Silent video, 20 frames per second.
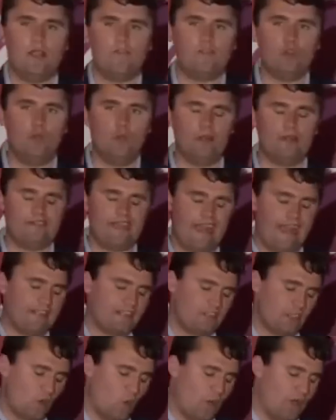If you would have
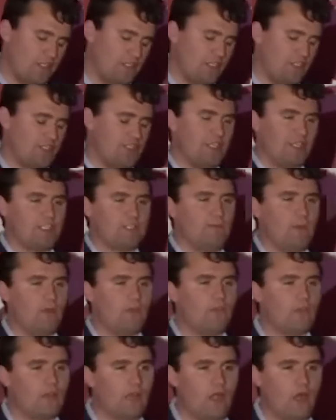asked the question six
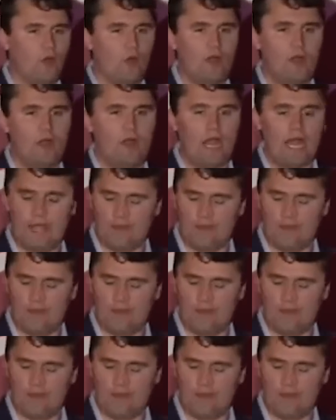months ago,